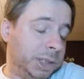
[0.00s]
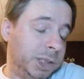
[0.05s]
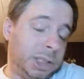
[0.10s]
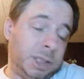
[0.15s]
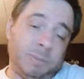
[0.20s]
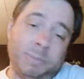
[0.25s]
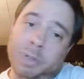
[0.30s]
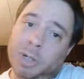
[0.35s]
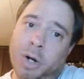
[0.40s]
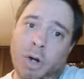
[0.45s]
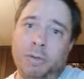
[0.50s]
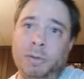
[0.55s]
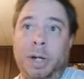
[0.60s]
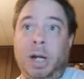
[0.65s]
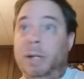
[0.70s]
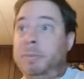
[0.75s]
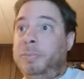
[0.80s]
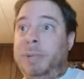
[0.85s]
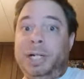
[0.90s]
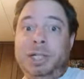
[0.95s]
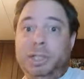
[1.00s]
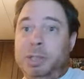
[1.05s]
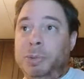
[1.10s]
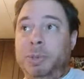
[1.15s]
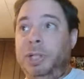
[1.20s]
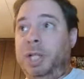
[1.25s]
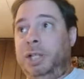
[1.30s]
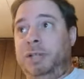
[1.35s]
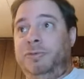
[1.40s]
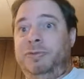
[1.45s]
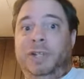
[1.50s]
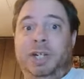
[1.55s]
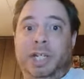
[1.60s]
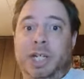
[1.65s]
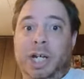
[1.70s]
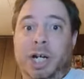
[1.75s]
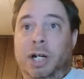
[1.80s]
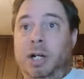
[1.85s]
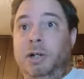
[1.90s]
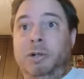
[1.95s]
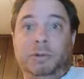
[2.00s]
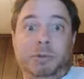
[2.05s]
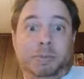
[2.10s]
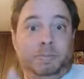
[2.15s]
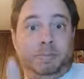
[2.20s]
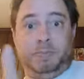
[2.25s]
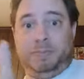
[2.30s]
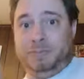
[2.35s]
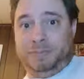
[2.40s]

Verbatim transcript: um, hope I might do another video